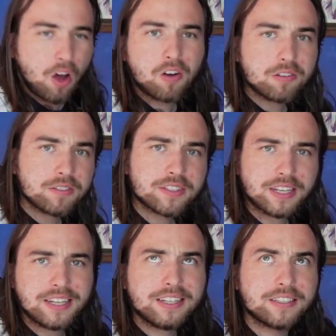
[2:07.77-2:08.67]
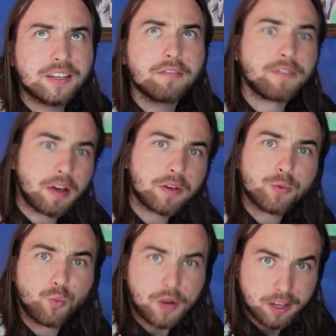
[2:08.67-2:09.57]
Ours is very
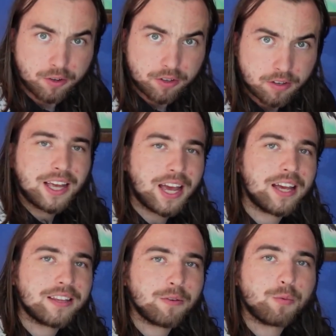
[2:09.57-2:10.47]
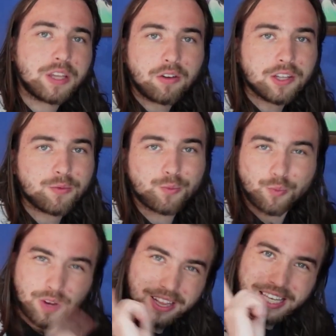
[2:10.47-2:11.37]
weird, and we only
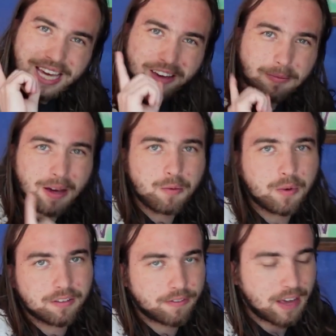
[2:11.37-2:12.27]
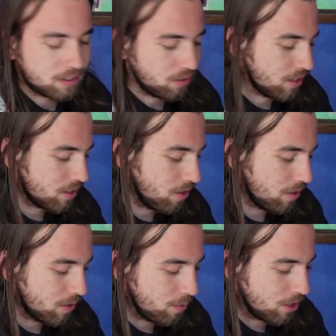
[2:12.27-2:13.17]
really care about one effect on this
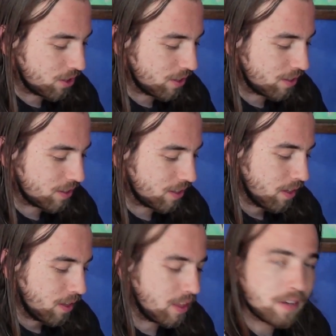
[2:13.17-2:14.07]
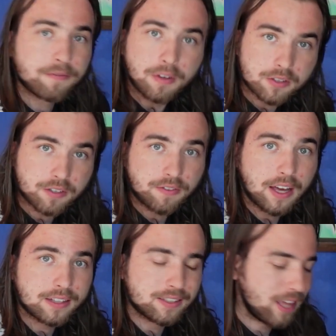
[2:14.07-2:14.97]
card, which is the first
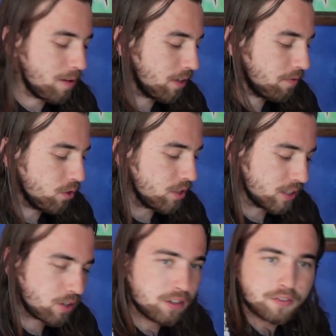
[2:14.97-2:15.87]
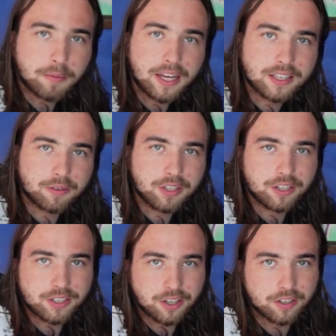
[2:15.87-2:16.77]
effect that whenever you discard it from hand during
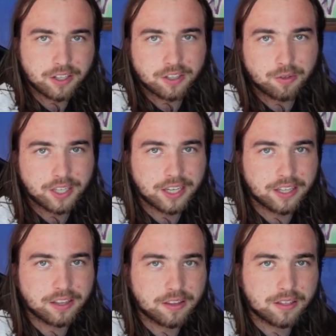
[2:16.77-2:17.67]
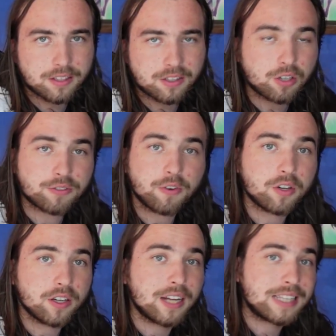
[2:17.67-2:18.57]
your turn, you can search
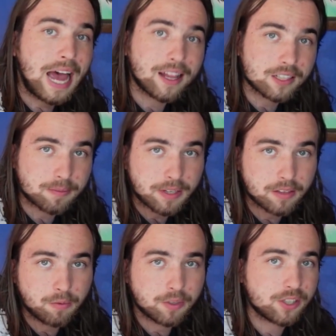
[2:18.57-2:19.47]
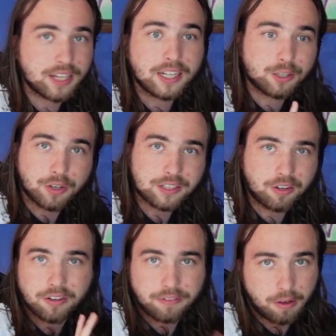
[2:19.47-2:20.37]
for a talisman, which is any
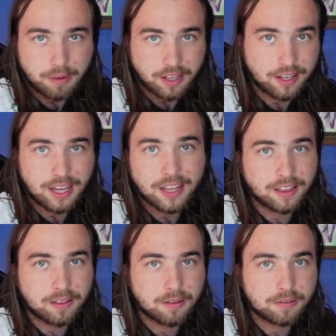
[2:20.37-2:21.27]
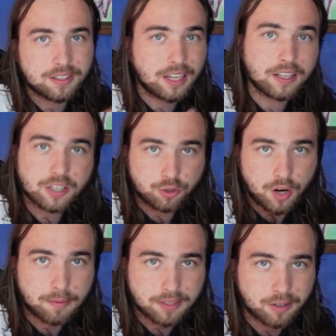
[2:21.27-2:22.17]
Trickstar or Varina, and send it to
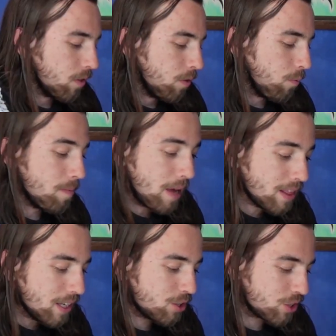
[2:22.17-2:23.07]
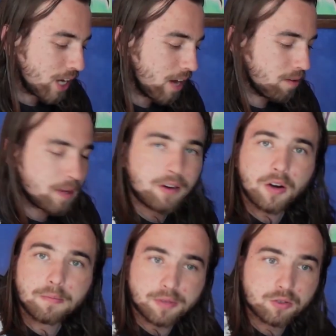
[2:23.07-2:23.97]
drop zone. We mainly just care about
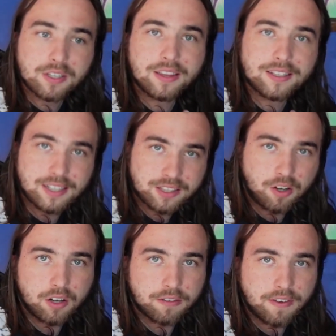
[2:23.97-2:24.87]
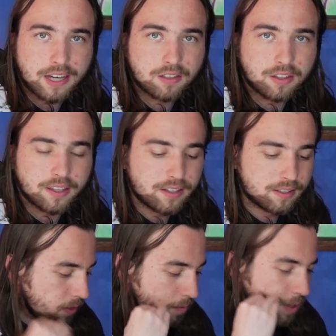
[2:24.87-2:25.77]
abusing the discard effect on
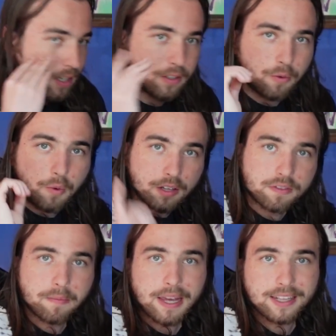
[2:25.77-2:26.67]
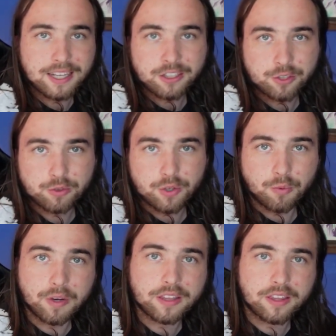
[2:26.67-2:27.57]
this, because one of the main issues
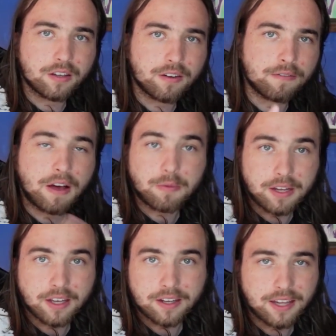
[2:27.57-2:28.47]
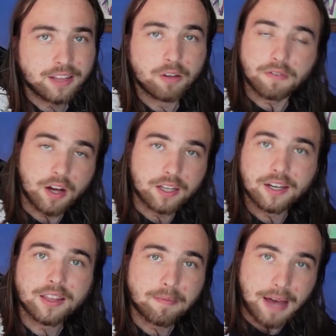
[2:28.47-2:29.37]
with Vairina and
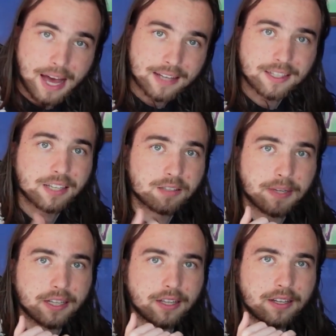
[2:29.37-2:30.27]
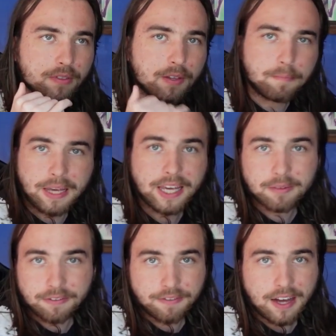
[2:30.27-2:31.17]
Nirvana in the past has been being
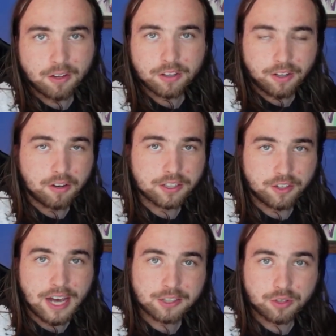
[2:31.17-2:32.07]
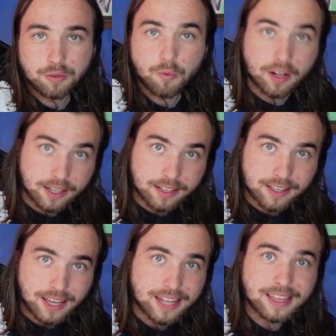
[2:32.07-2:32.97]
able to find all the cards you're actually wanting
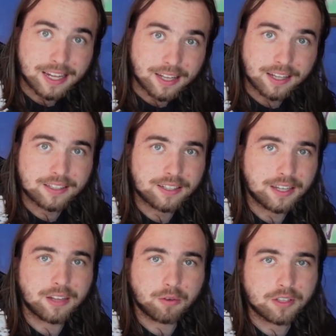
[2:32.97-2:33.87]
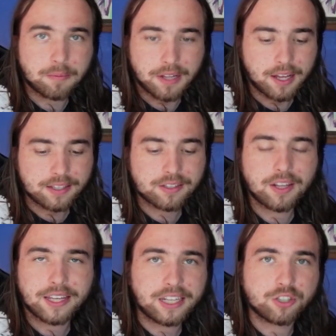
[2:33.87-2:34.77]
and needing in order to play. So
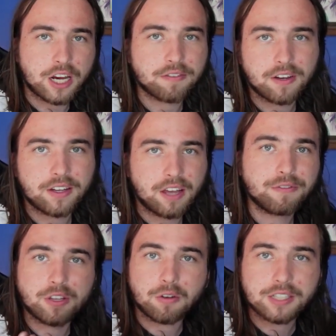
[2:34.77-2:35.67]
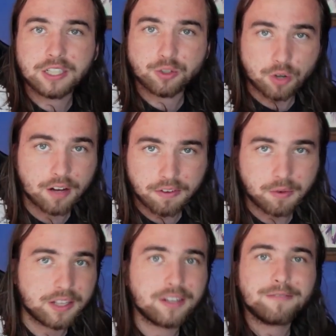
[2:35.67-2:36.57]
like in Java, if you don't see Straw
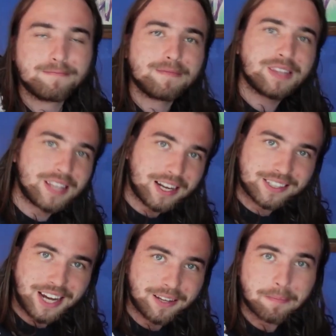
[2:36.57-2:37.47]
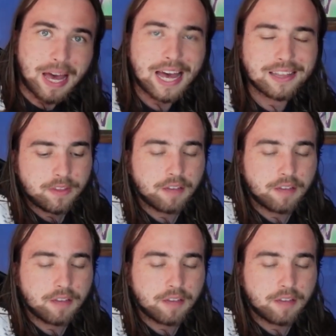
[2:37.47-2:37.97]
Varina, the deck's kind of bad.